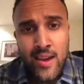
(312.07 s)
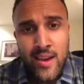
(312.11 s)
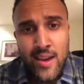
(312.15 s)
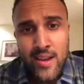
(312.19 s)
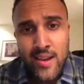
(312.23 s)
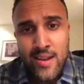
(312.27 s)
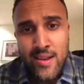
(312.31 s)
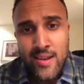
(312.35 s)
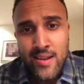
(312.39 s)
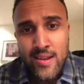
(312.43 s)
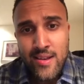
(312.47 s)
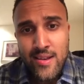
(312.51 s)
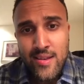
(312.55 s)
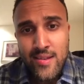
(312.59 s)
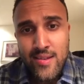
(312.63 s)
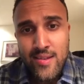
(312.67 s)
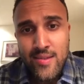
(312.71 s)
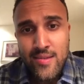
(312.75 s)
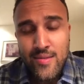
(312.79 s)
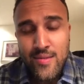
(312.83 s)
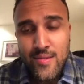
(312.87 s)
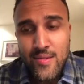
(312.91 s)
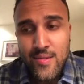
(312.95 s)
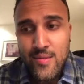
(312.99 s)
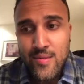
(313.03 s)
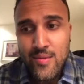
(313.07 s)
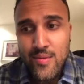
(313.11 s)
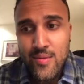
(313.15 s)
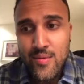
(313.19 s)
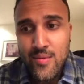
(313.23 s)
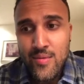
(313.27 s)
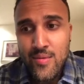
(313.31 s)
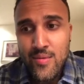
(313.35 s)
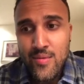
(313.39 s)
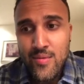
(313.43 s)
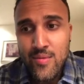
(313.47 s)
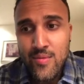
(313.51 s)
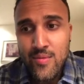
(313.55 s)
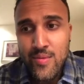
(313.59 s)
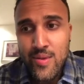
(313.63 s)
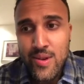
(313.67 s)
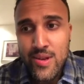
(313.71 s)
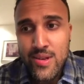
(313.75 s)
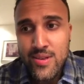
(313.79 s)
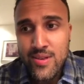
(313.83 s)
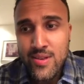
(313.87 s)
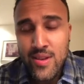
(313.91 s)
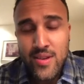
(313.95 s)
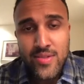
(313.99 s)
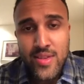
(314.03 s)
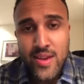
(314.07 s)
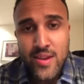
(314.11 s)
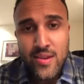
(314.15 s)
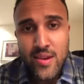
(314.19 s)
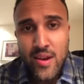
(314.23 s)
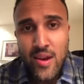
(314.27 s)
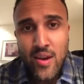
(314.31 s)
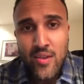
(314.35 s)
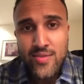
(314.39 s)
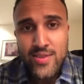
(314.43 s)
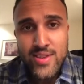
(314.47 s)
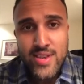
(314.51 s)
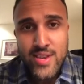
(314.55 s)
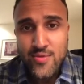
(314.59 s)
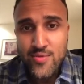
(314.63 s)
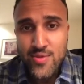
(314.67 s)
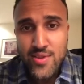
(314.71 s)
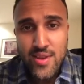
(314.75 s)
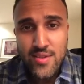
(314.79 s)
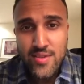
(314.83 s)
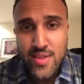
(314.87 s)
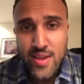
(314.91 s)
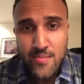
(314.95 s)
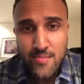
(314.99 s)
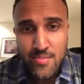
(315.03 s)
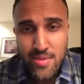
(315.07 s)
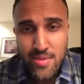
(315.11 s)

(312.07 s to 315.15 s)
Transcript: And it's nothing, obviously it was nothing